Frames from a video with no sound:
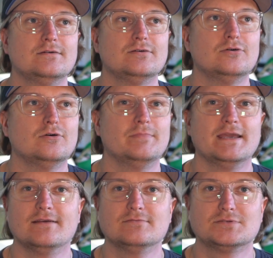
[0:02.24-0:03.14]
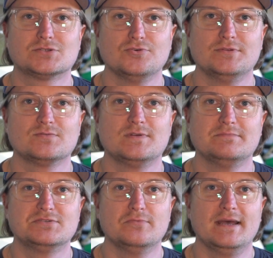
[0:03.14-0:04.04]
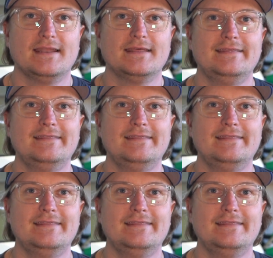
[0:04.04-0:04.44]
Oh man, I screwed this one up so bad.